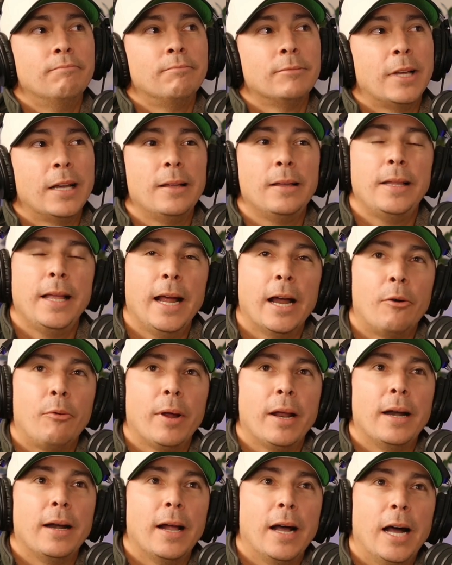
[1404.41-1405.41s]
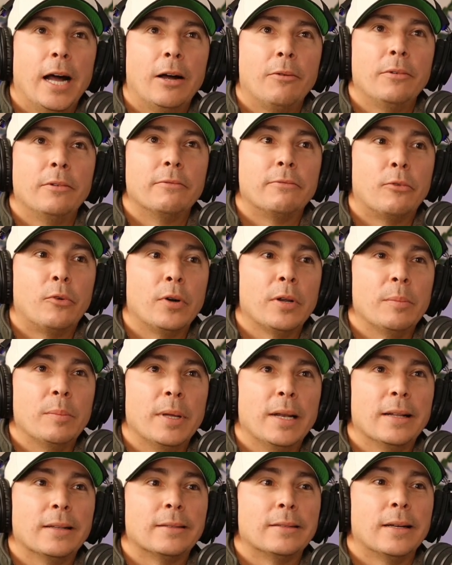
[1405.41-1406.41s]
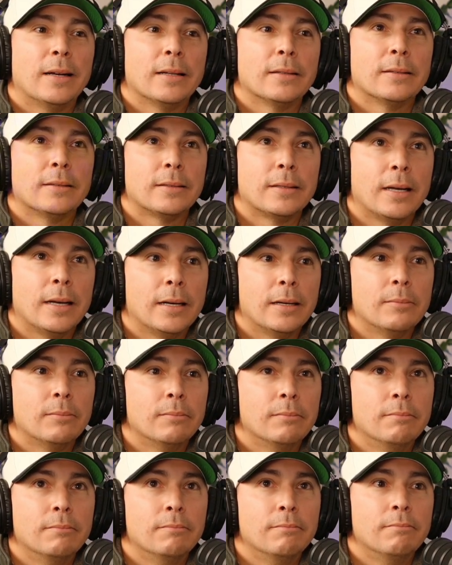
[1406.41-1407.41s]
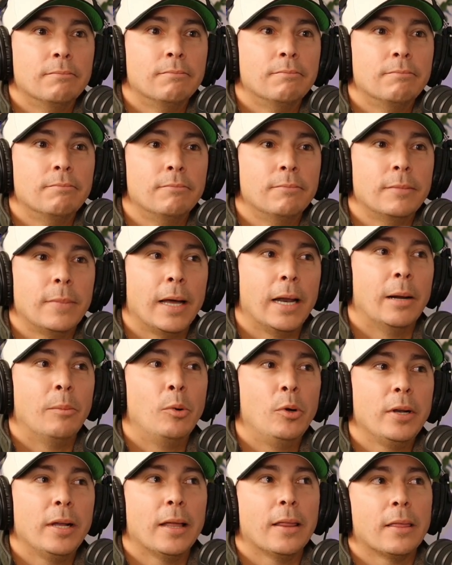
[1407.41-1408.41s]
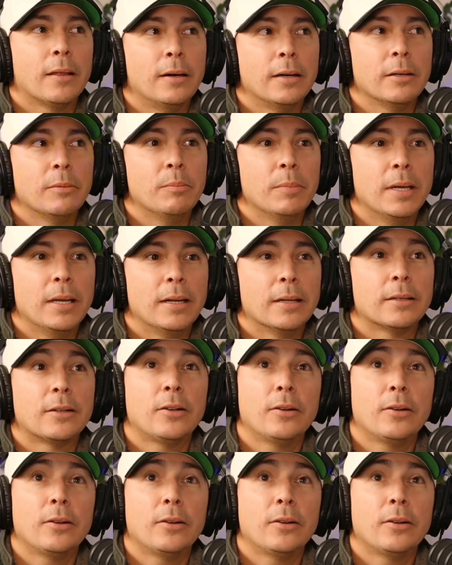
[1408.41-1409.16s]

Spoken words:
the other day I ran an hour and 40 minutes nonstop, and I'm only at 30 minutes.